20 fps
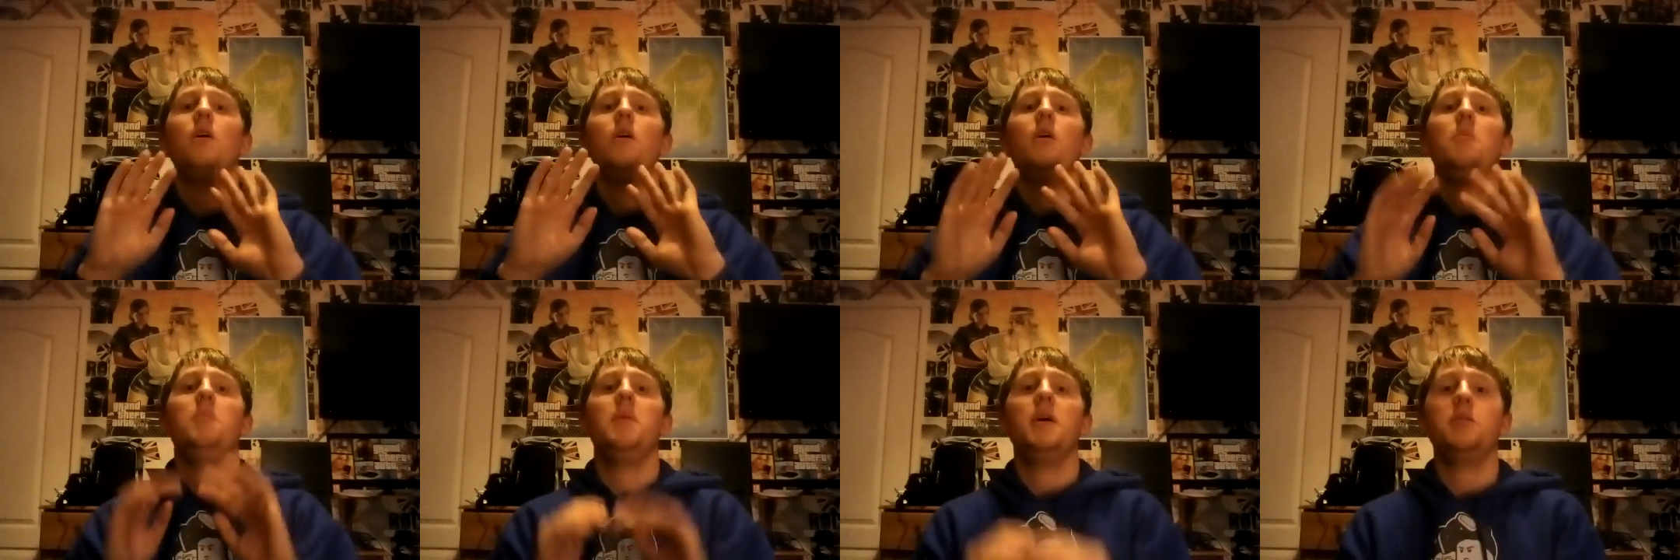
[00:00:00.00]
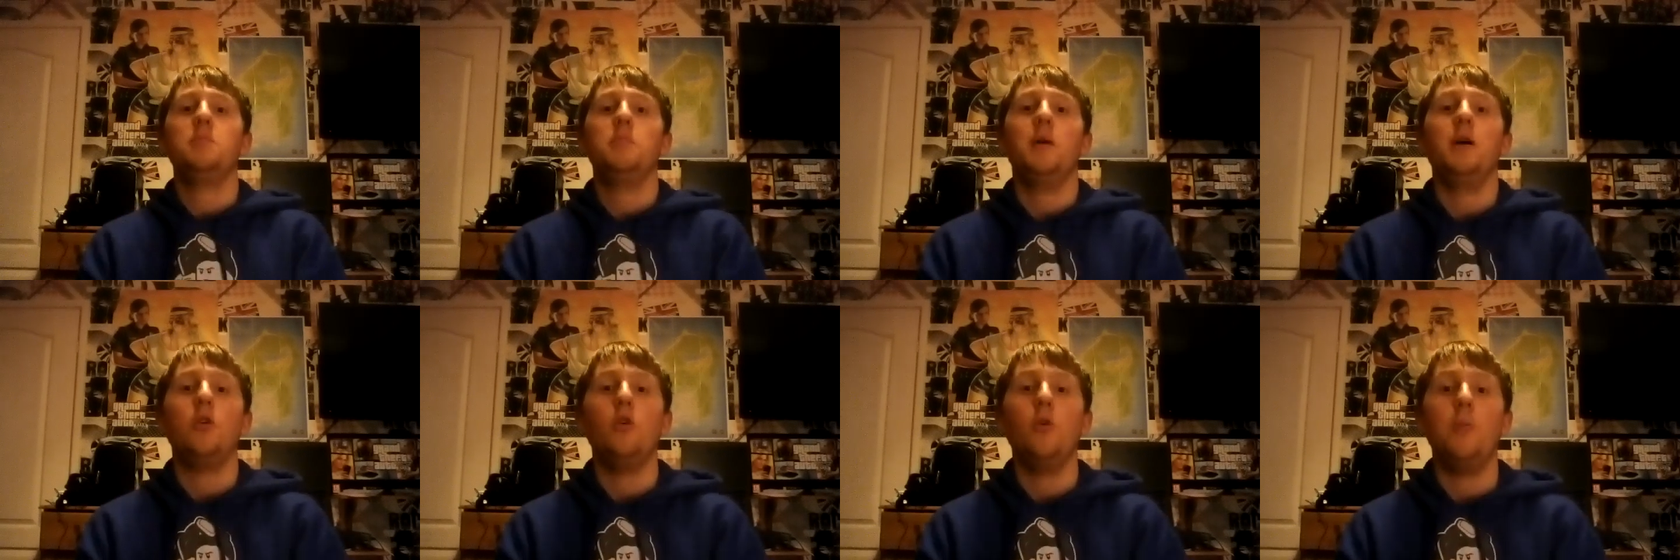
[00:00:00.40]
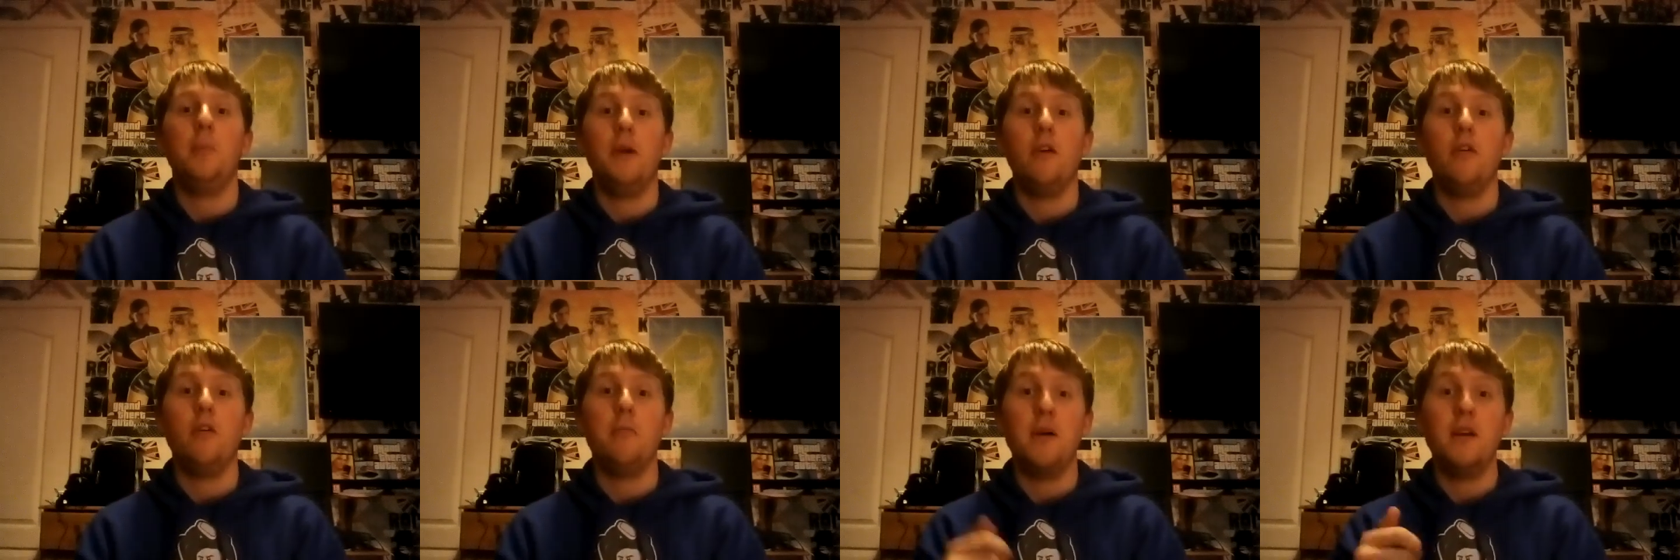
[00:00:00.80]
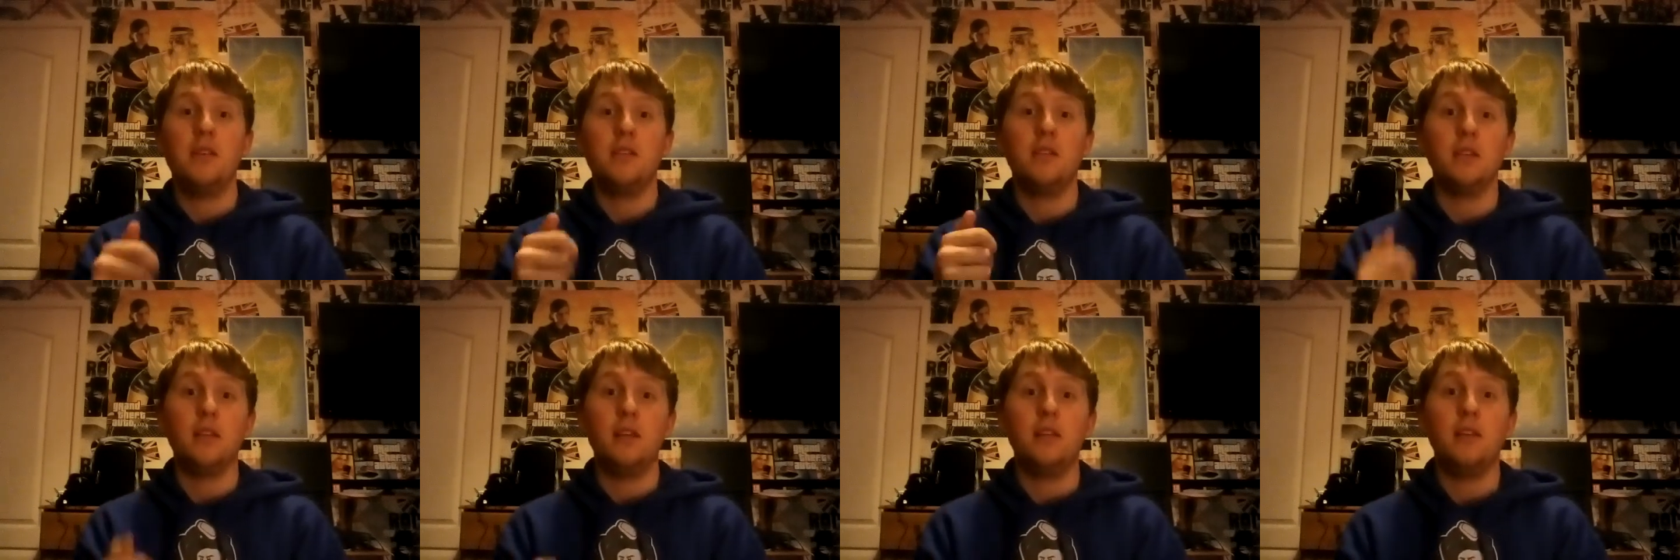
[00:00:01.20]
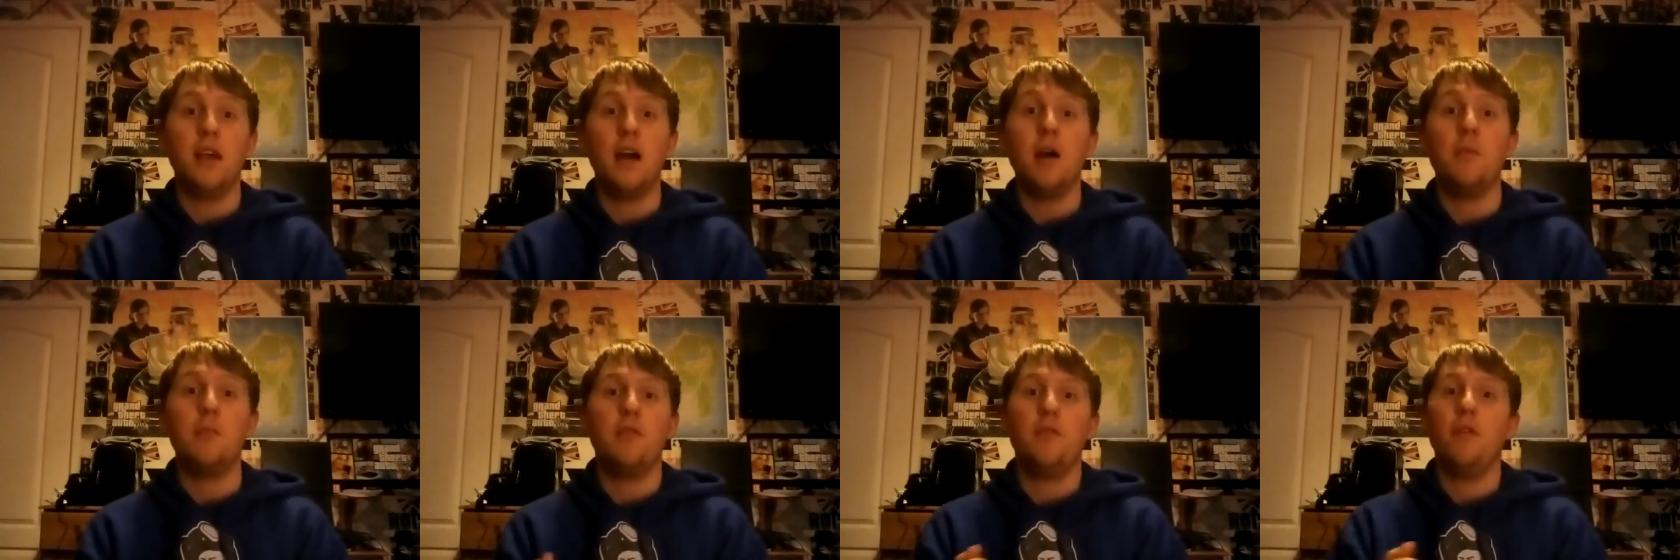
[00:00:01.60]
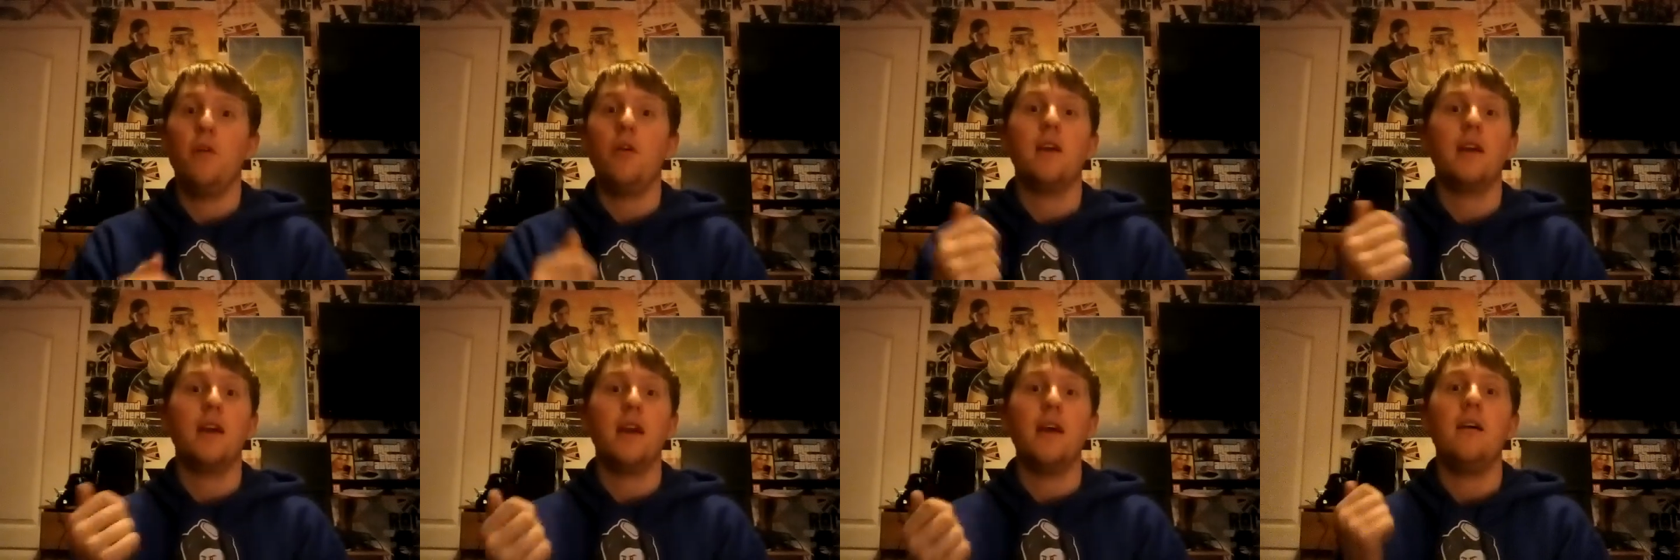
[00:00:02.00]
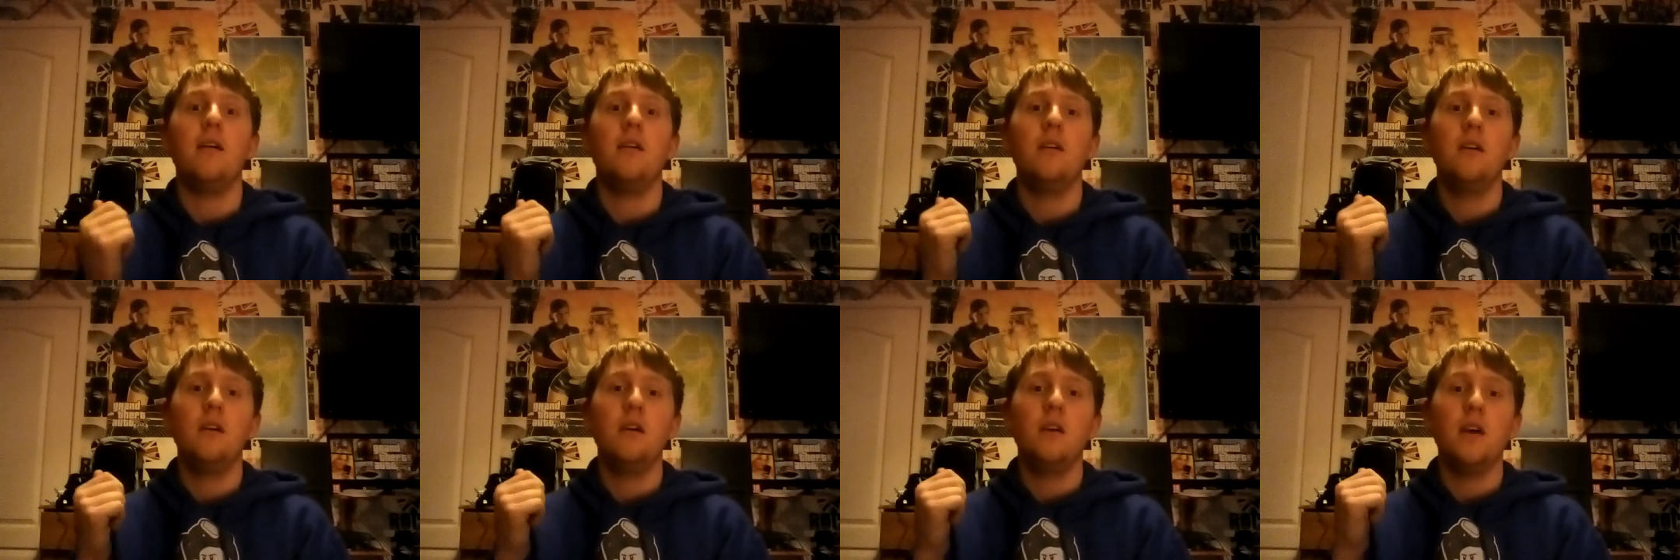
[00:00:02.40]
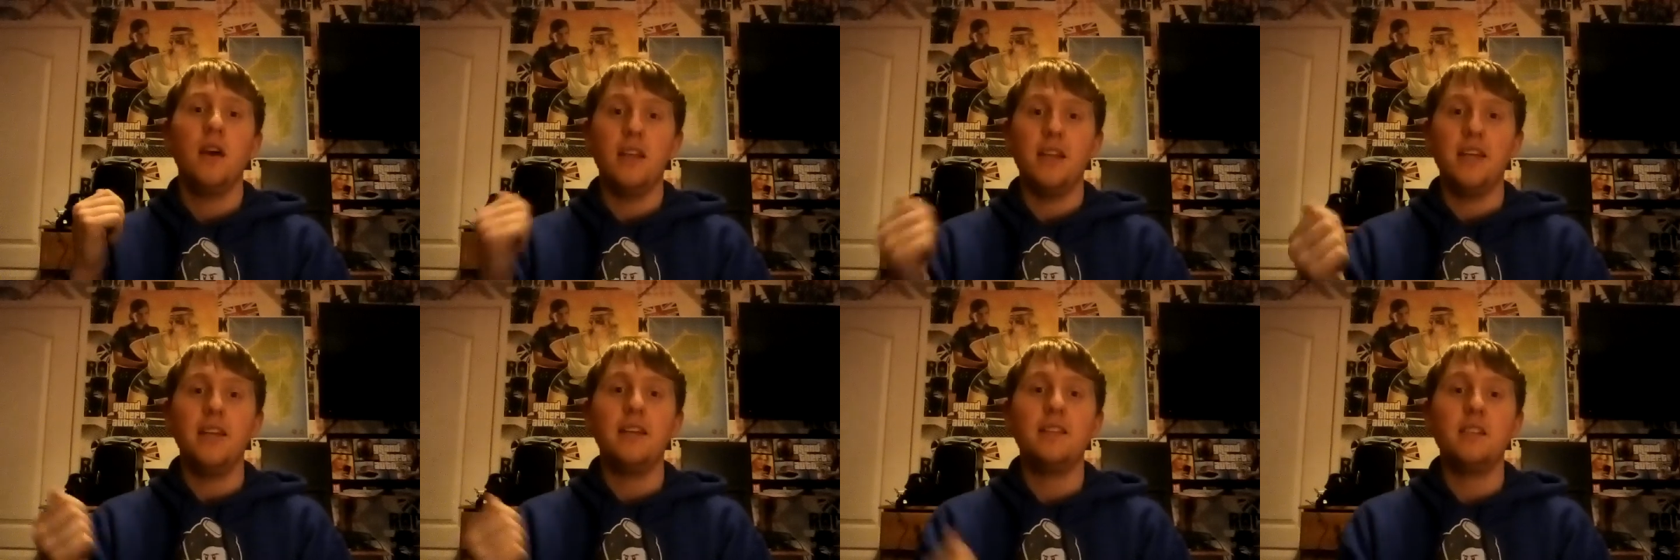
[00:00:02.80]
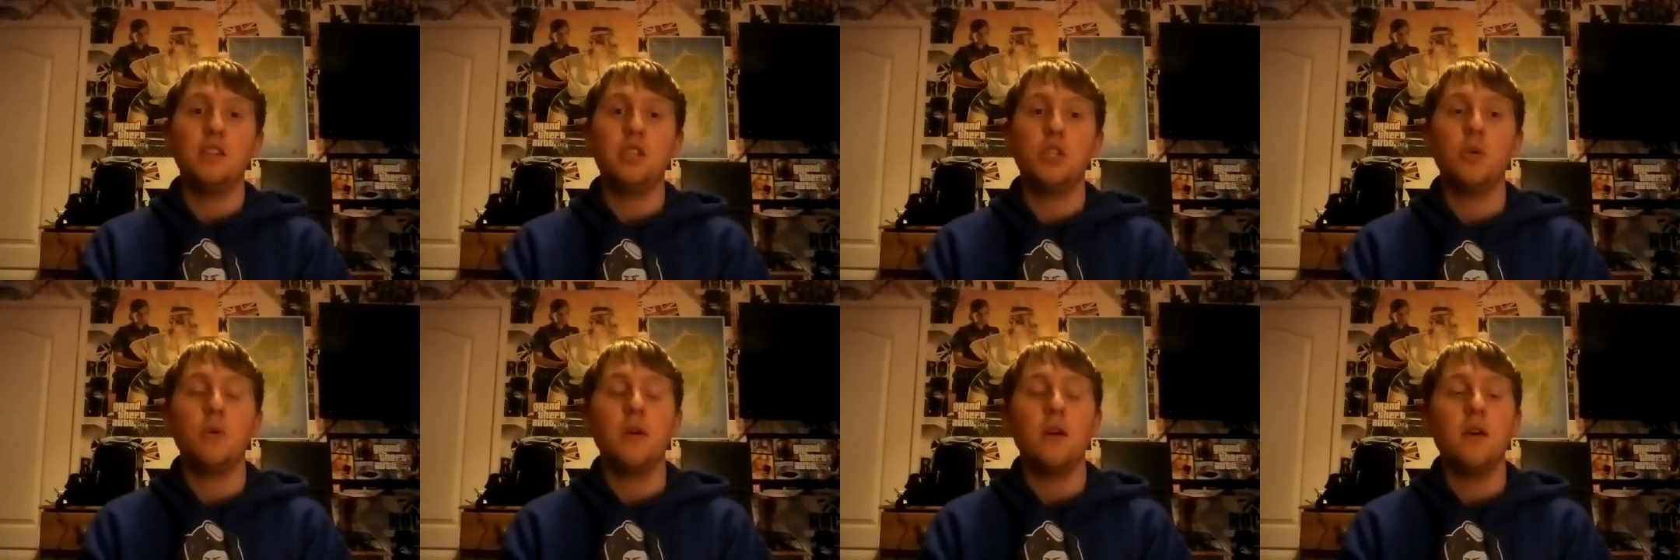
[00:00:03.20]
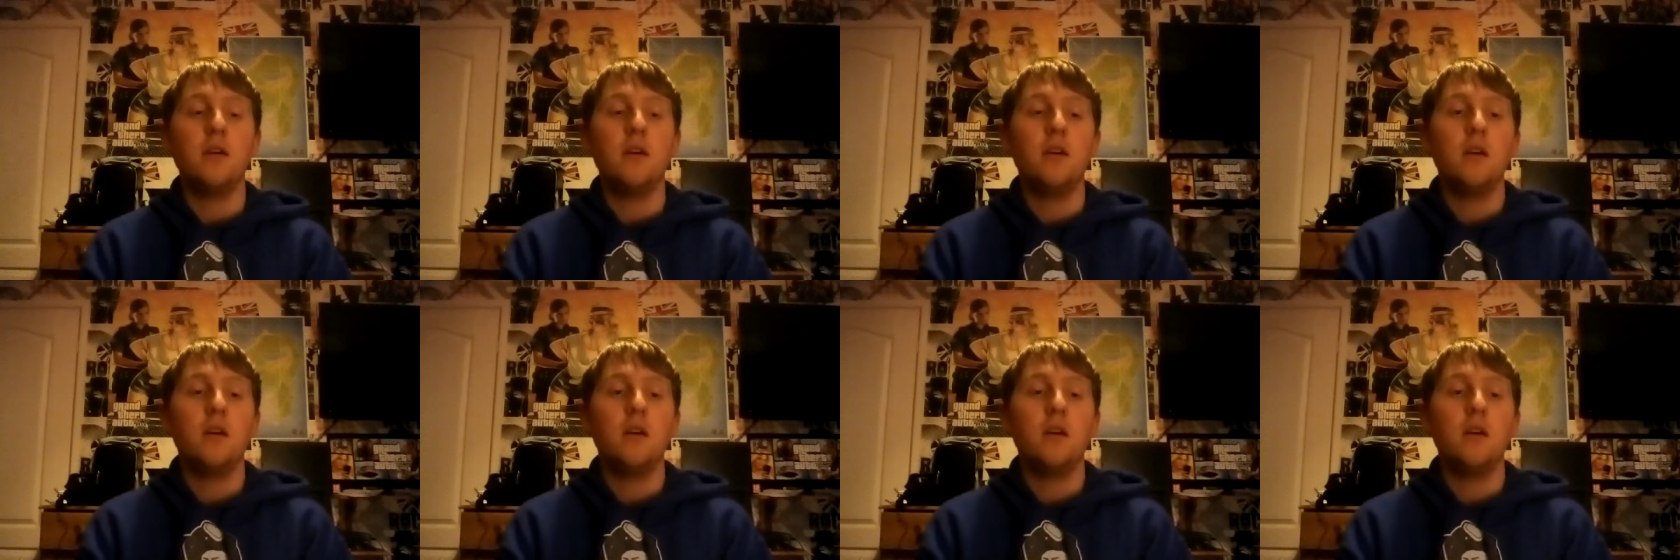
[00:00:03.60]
I best back up here, I best delete the app before I get addicted to it.